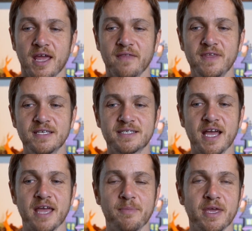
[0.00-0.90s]
and this
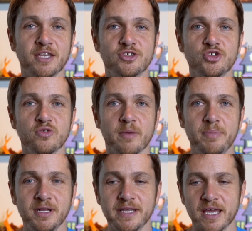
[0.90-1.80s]
time it drew a
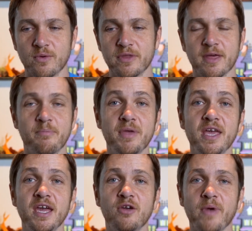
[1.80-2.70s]
building with a
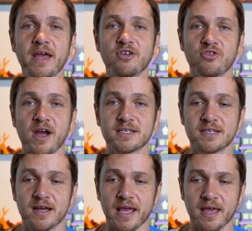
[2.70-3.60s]
big red cross
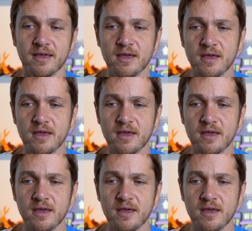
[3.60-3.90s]
on it.